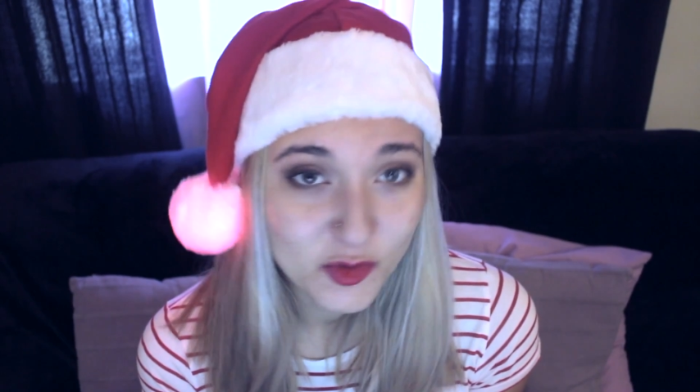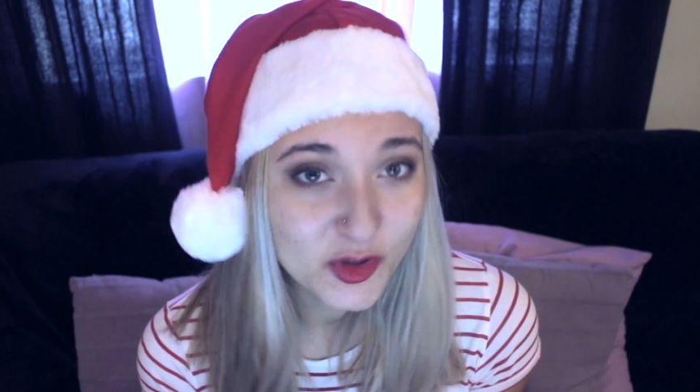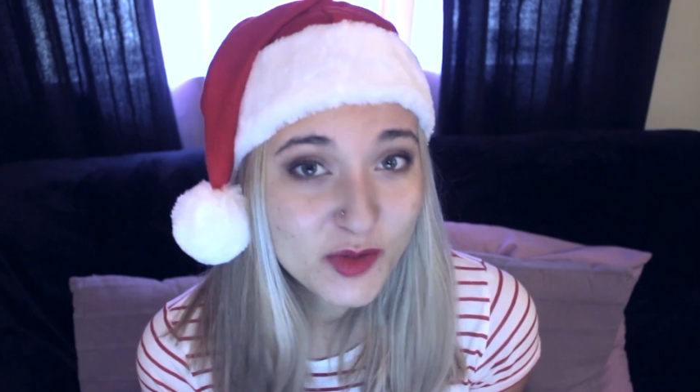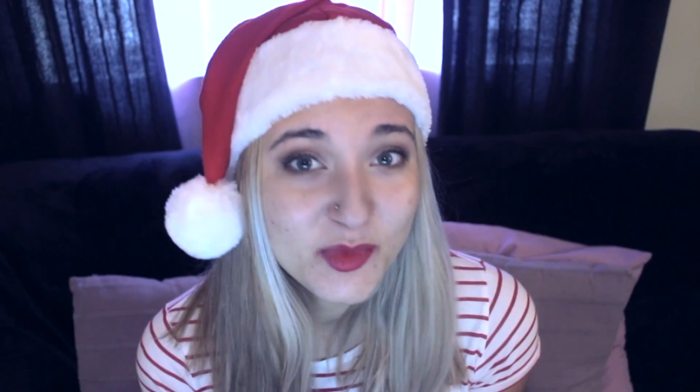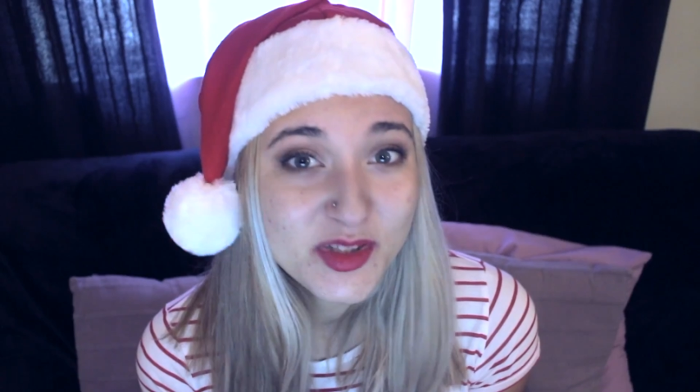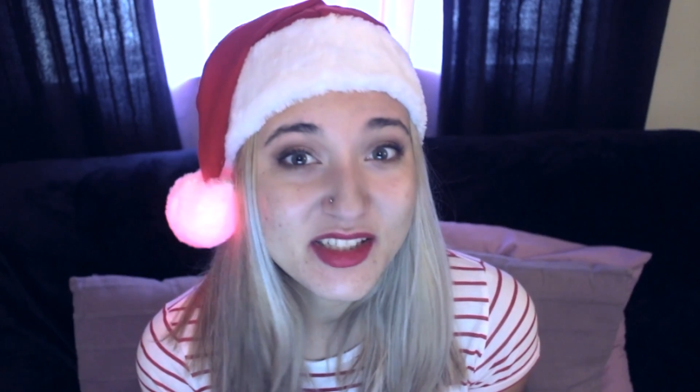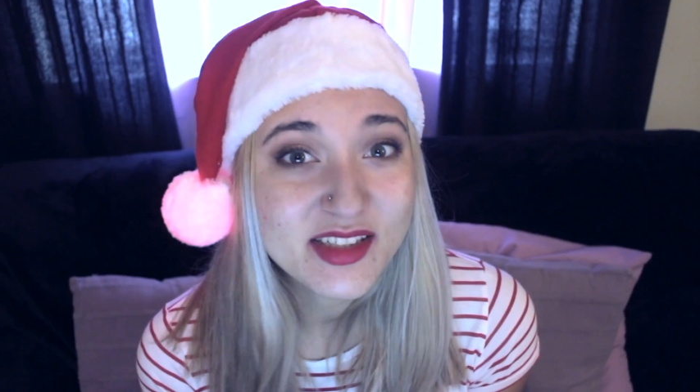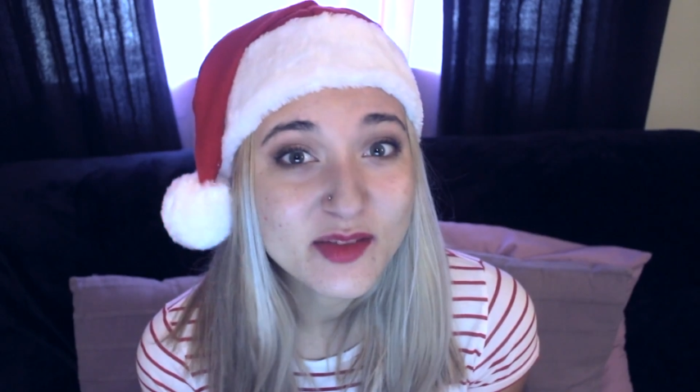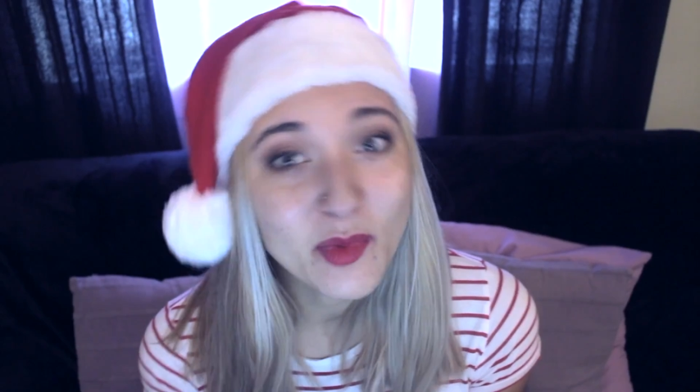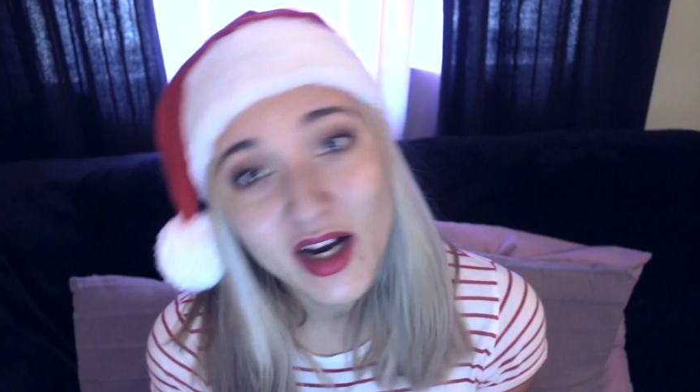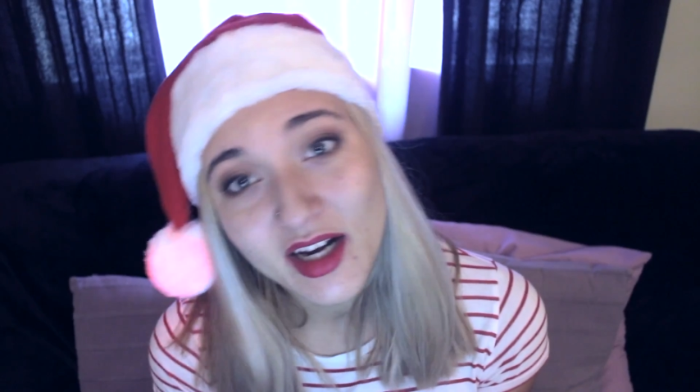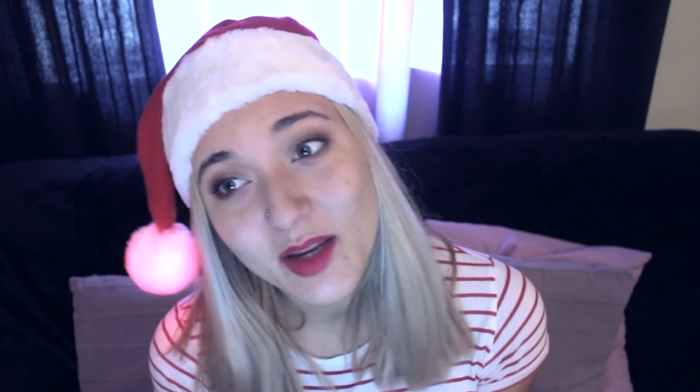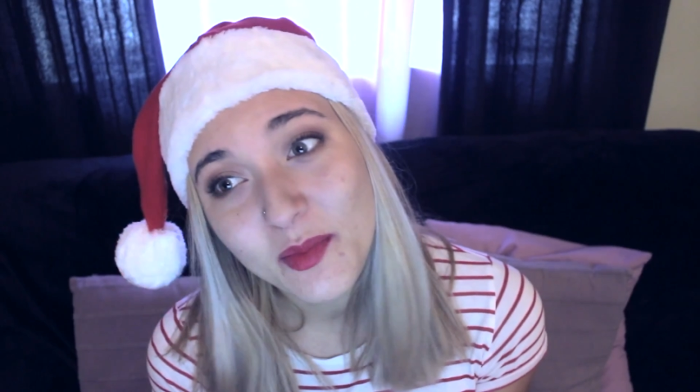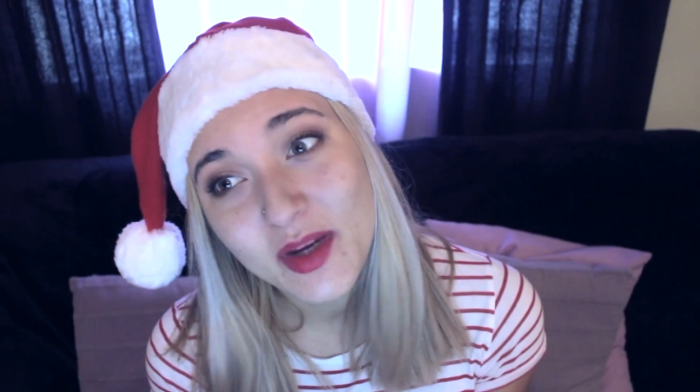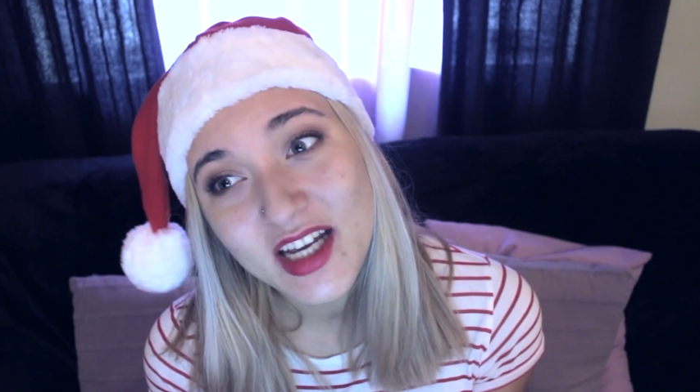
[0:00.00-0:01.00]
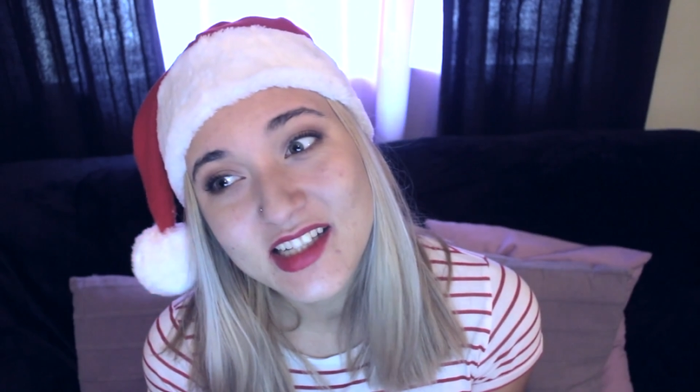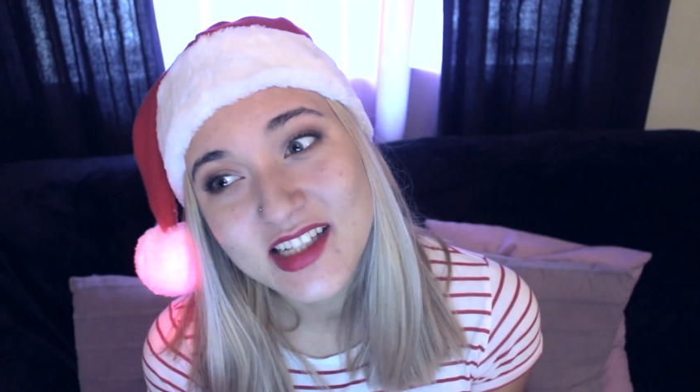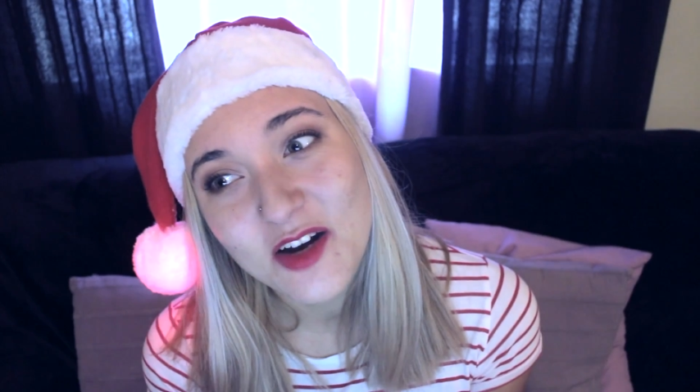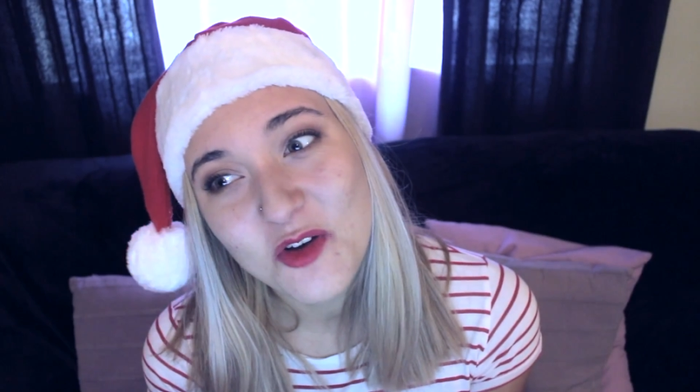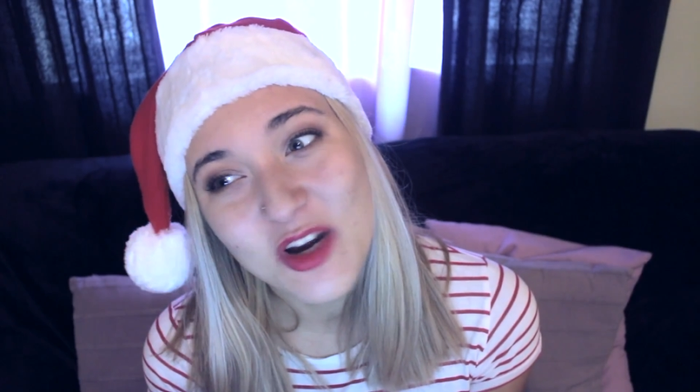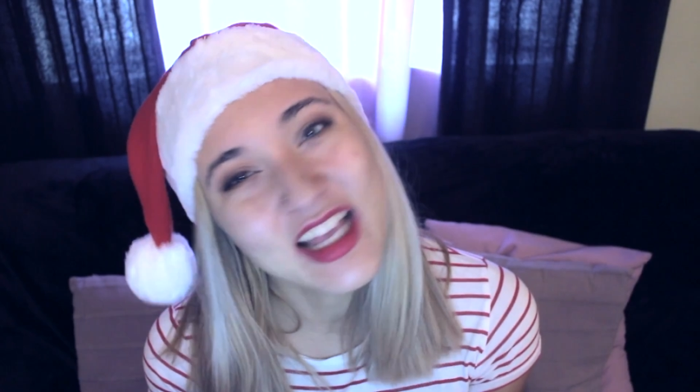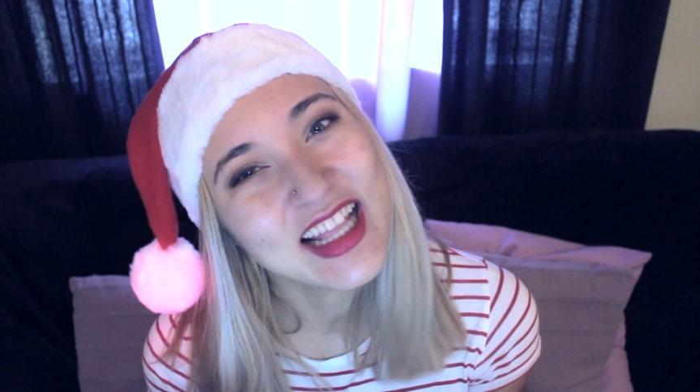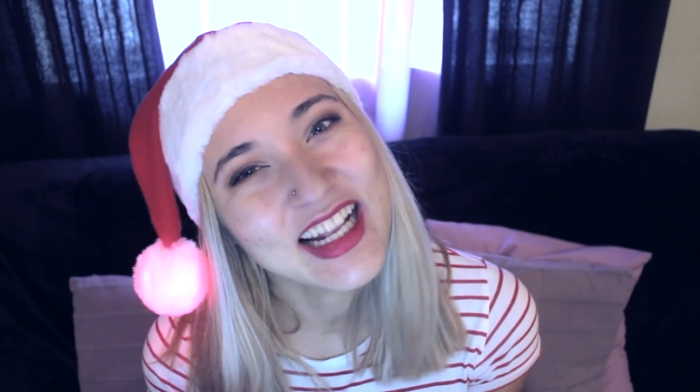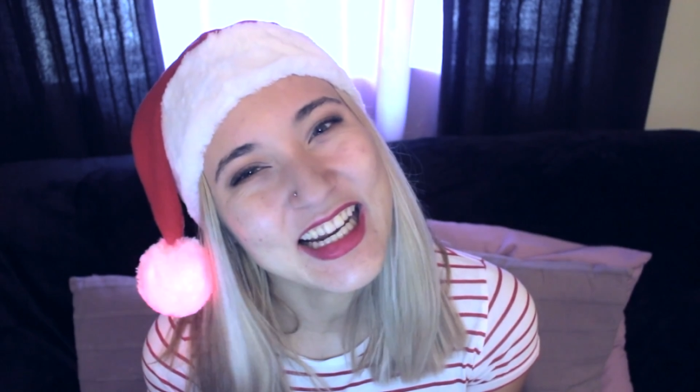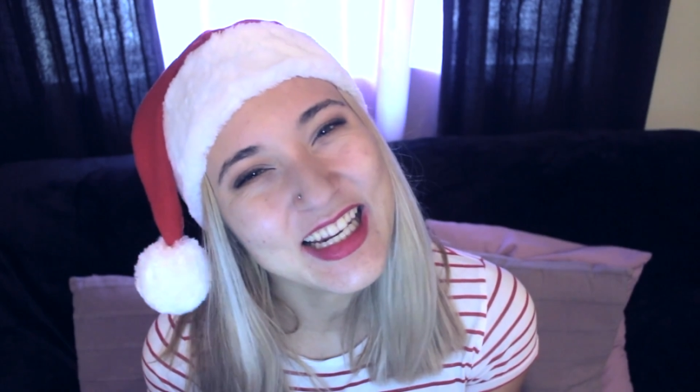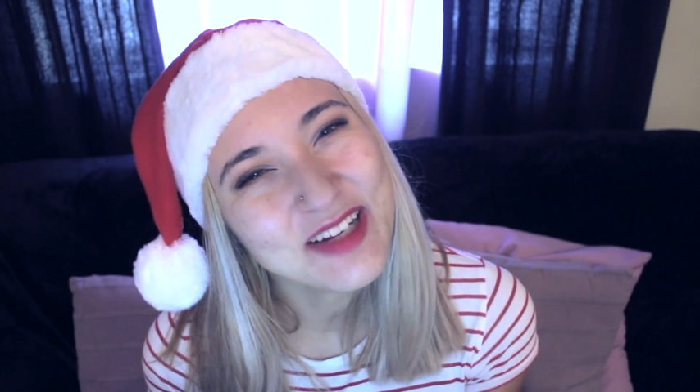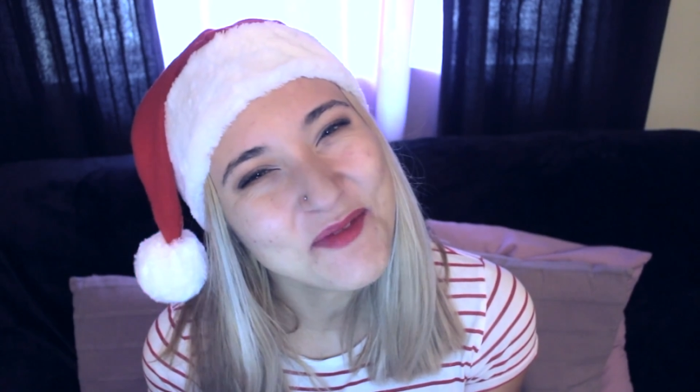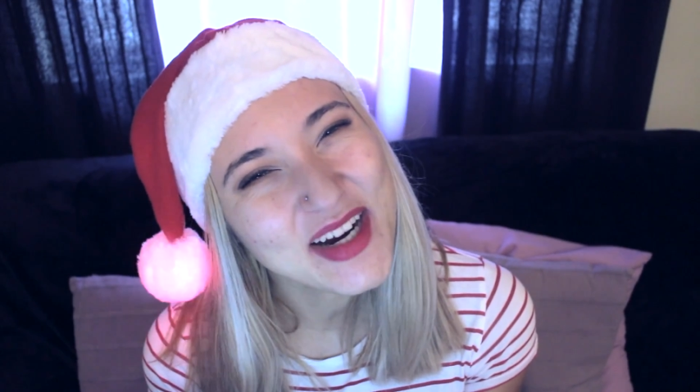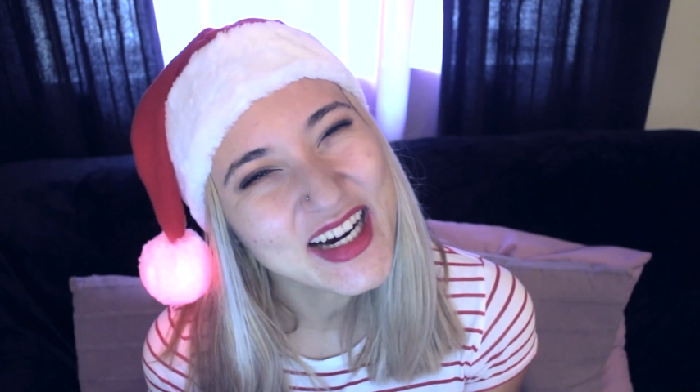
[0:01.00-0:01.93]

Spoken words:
Christmas is money, because I really need